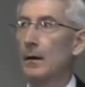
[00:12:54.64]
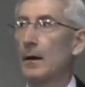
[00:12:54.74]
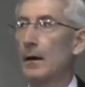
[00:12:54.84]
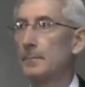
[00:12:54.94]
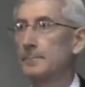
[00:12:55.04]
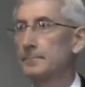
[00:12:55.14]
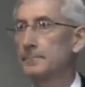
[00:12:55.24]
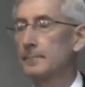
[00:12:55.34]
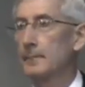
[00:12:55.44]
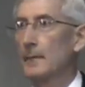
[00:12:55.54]
Uh,
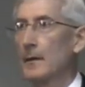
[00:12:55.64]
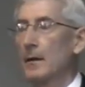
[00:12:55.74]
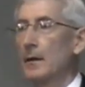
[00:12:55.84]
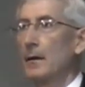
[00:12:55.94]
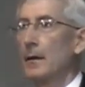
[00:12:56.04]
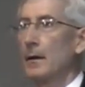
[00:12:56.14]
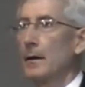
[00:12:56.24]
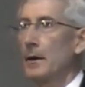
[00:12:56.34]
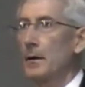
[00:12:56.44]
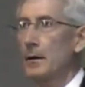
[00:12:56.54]

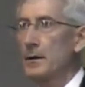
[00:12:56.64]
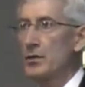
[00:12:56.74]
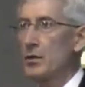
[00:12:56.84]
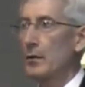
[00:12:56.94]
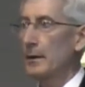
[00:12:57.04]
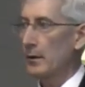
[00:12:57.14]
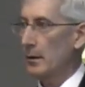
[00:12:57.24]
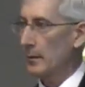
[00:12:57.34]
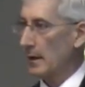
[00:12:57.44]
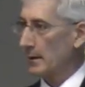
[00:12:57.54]
here is what we
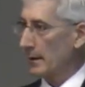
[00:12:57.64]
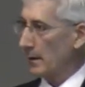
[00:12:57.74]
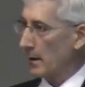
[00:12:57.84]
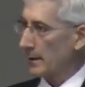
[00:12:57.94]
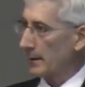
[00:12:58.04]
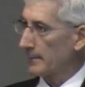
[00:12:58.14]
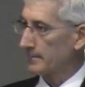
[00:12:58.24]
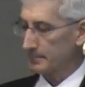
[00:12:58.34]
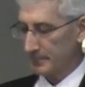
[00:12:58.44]
know about the Arctic.